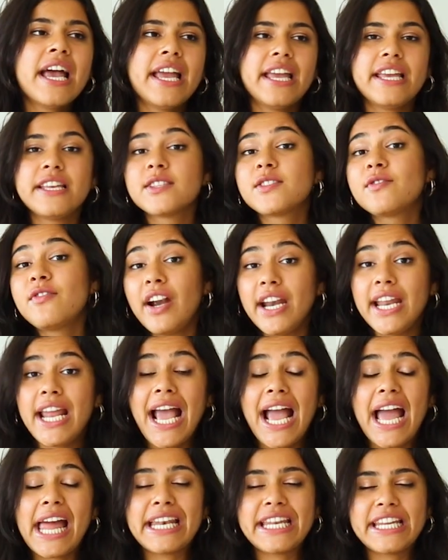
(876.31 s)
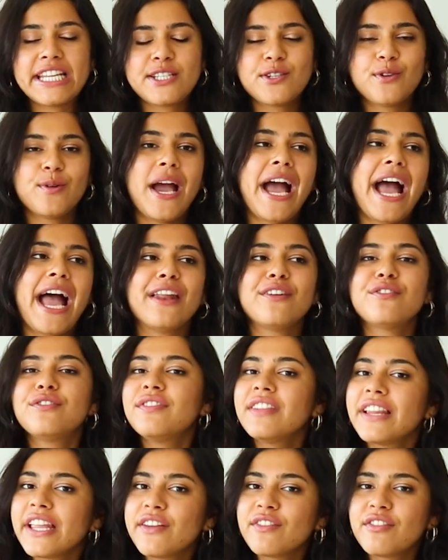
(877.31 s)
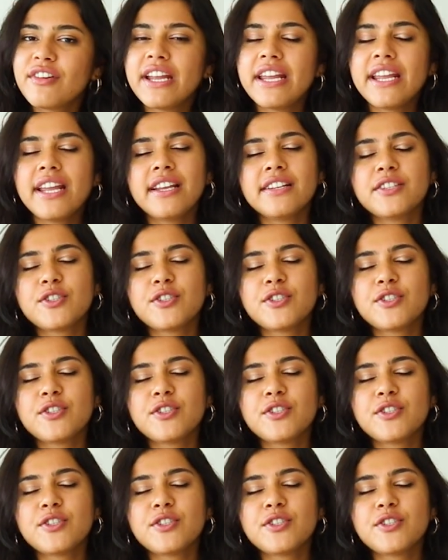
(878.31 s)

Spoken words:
is very handy to add flavoring